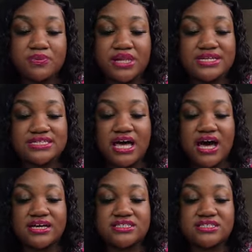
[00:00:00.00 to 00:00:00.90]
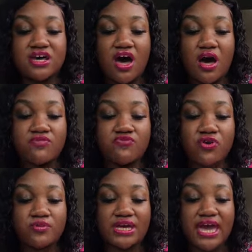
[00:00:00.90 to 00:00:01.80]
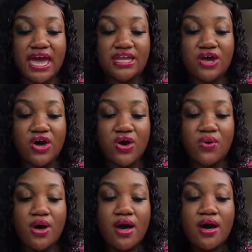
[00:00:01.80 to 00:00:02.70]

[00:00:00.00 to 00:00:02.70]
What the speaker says: plus size top from Cato.